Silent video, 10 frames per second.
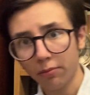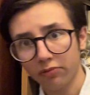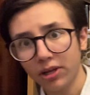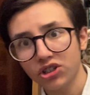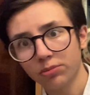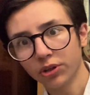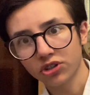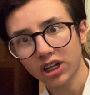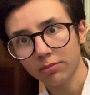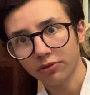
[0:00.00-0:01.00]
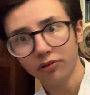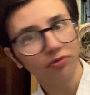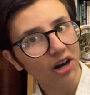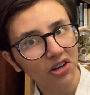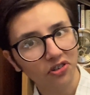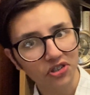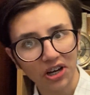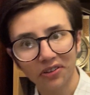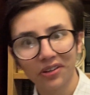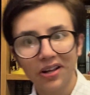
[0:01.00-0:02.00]
We've mentioned him on the channel before, friend of the
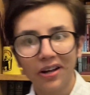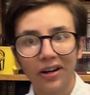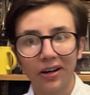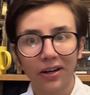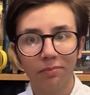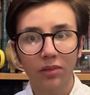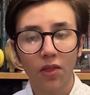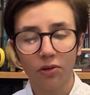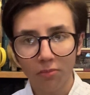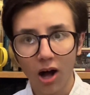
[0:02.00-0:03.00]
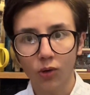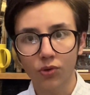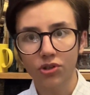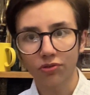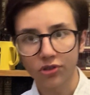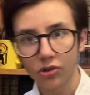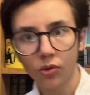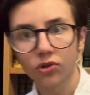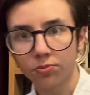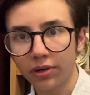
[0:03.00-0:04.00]
channel, the Marquis of
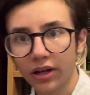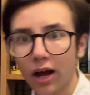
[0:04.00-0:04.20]
Salisbury.